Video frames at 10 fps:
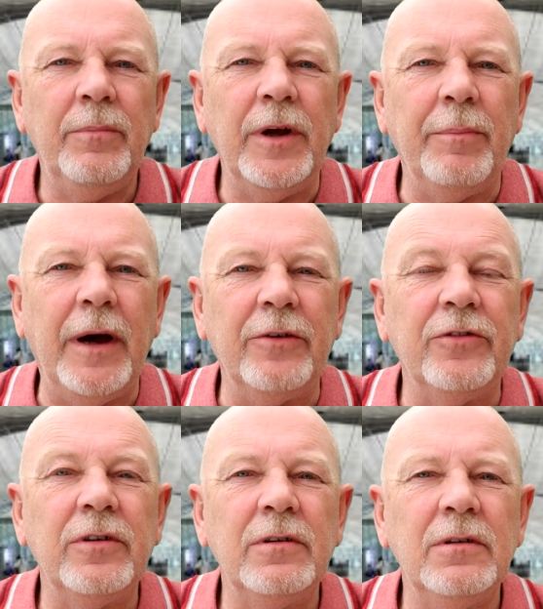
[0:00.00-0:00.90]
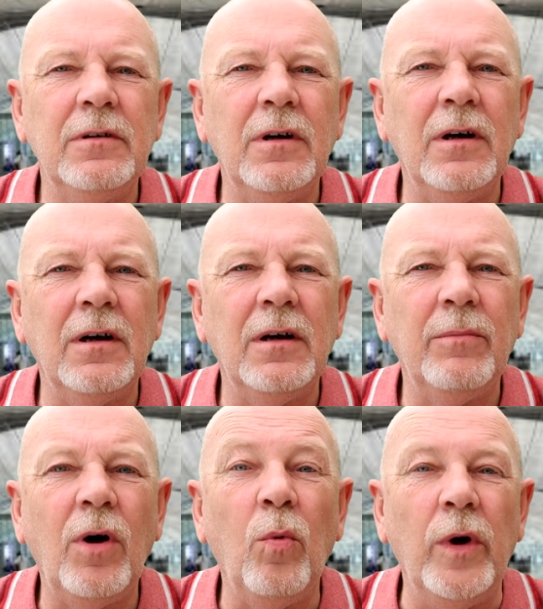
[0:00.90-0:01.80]
Be about
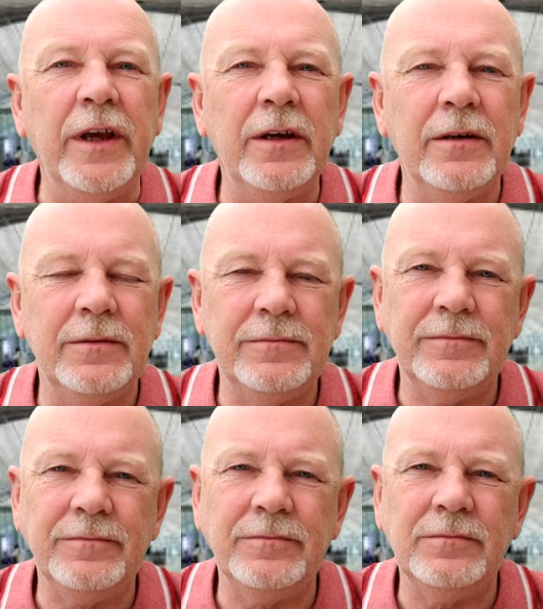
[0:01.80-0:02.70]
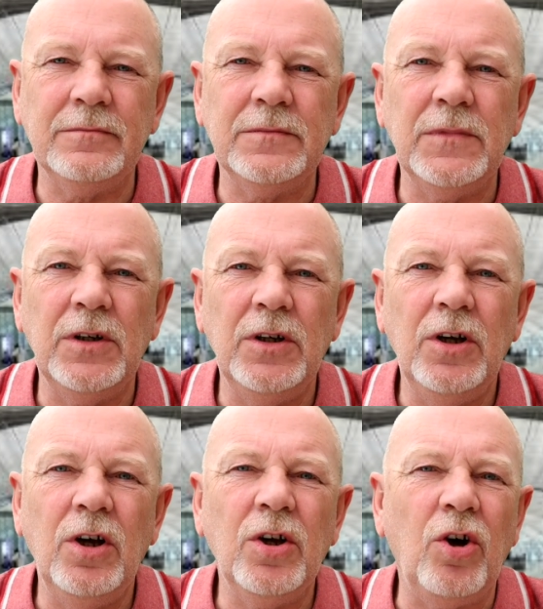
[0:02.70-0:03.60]
a week,
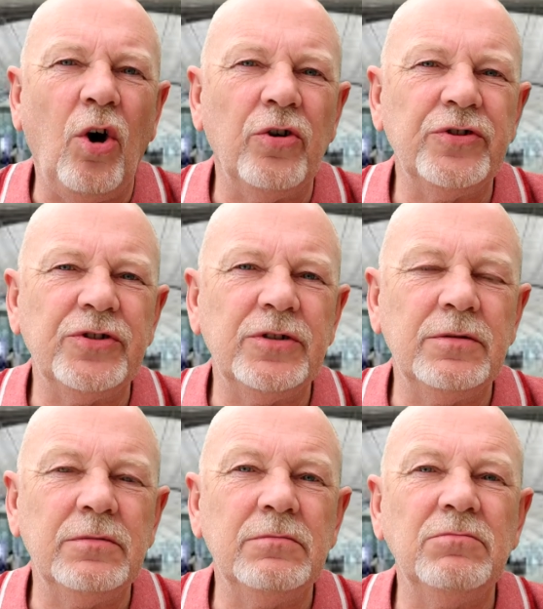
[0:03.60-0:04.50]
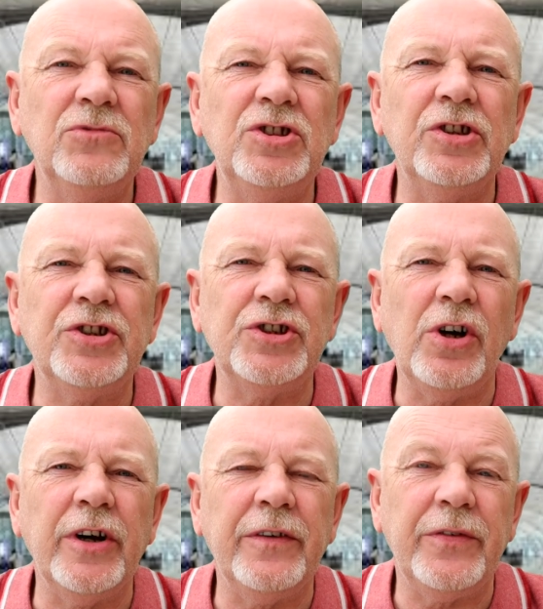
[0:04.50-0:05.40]
cost just
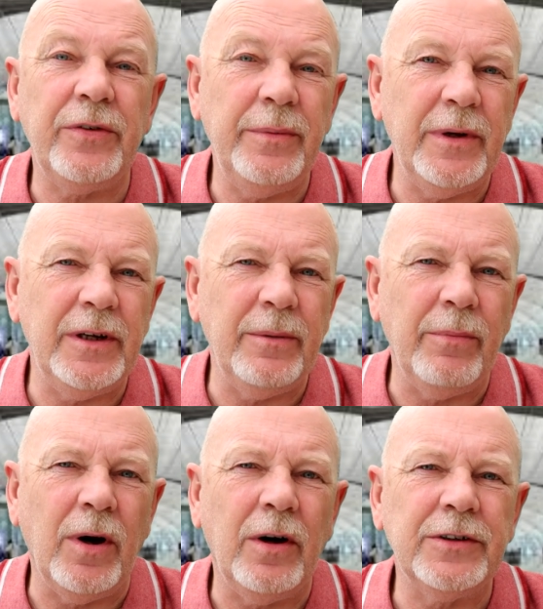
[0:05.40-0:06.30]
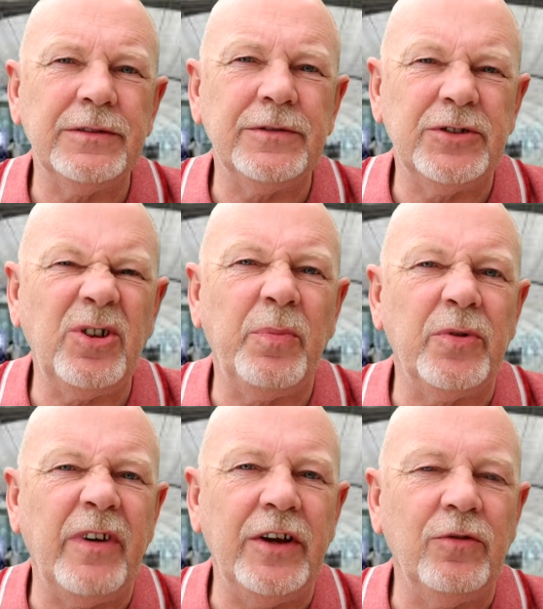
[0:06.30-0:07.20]
shy of 3 million baht for the top of the
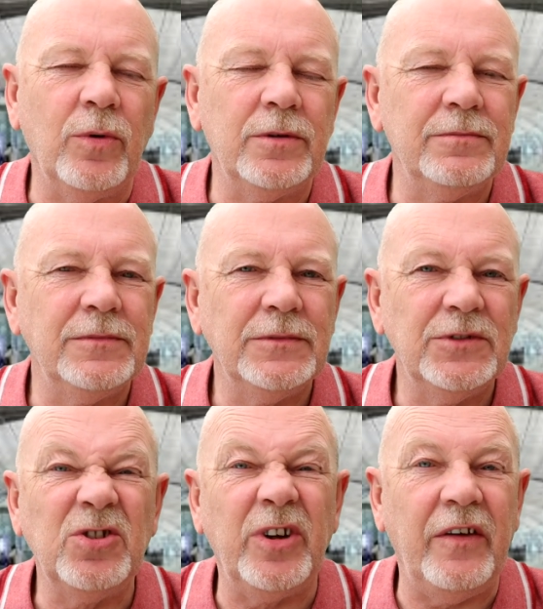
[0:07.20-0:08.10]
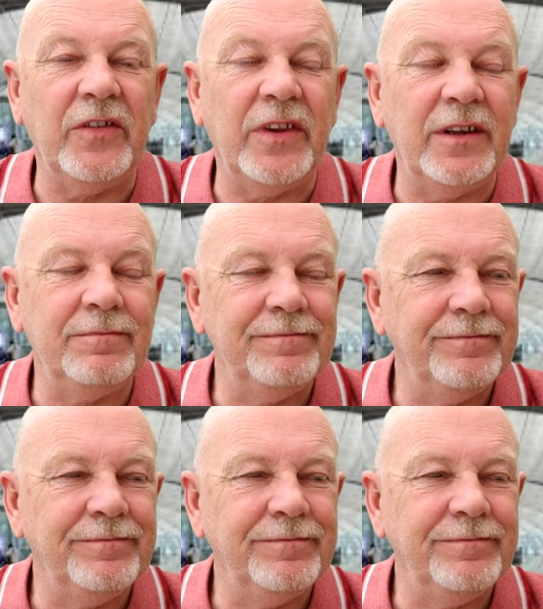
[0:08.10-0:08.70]
range one, got everything,